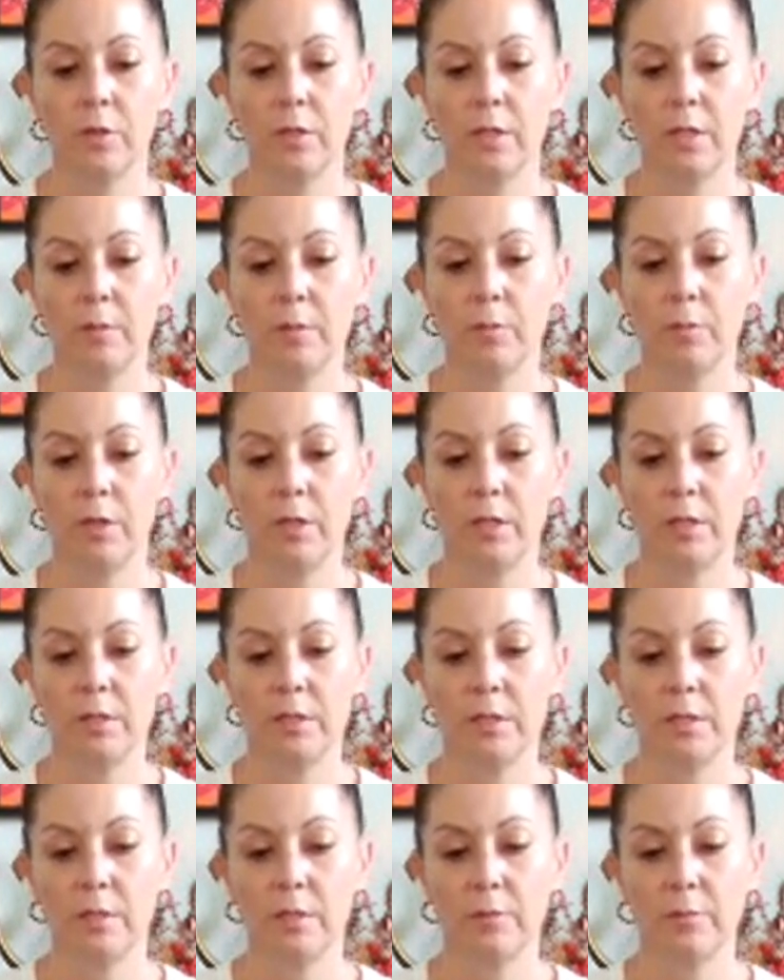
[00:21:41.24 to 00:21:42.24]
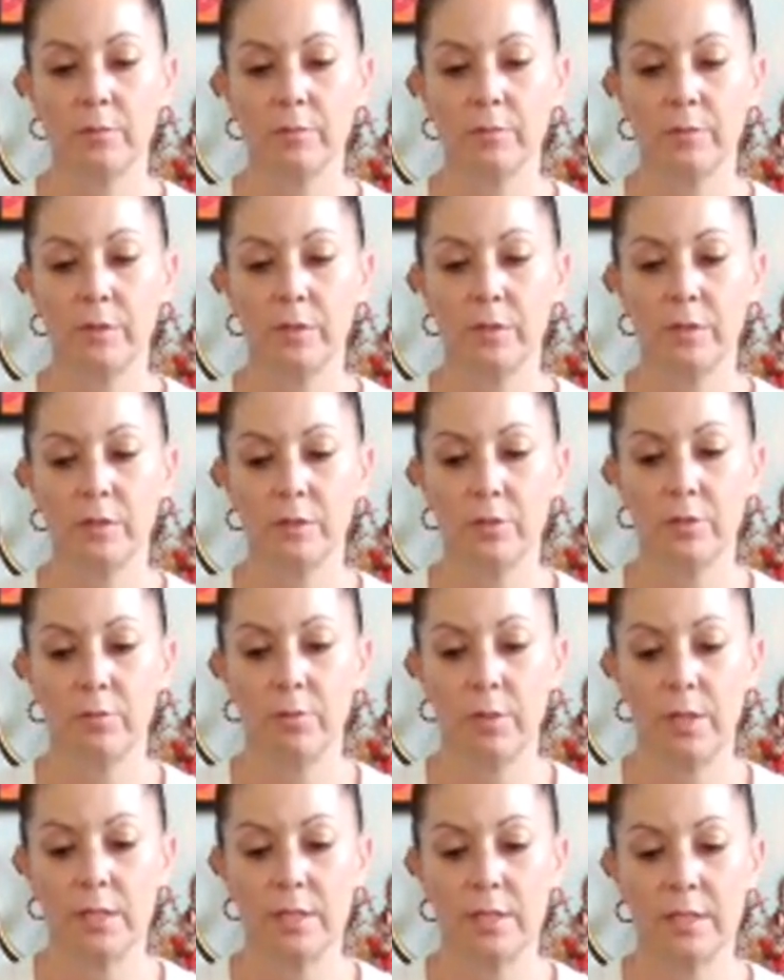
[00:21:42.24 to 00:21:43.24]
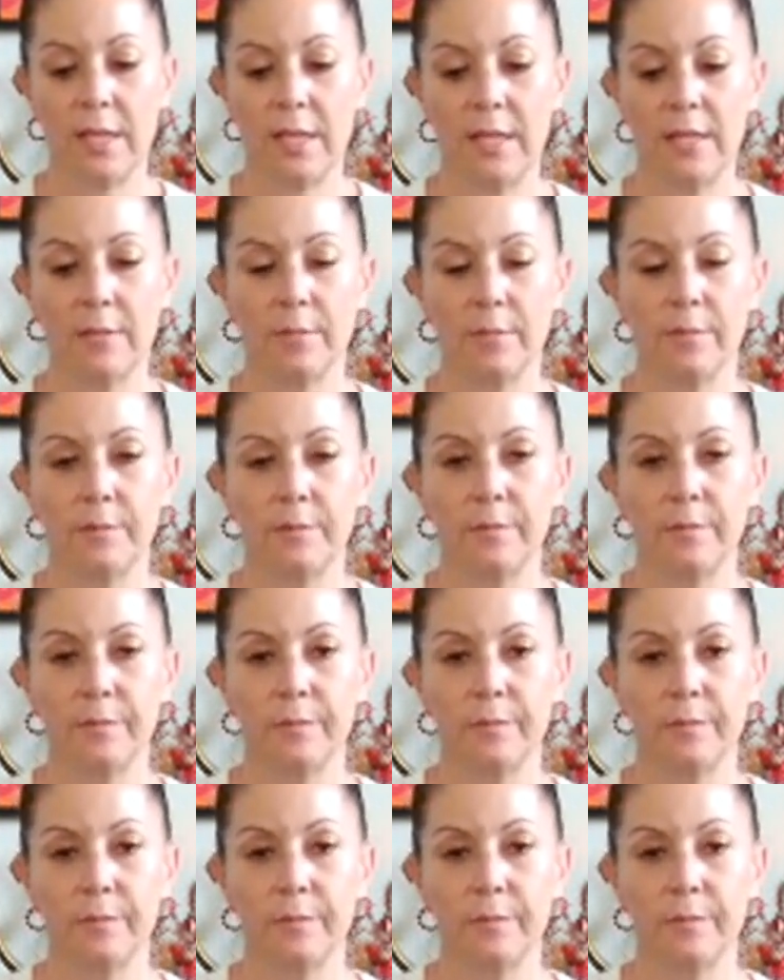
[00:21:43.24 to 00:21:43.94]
Very deep breaths, just to reset.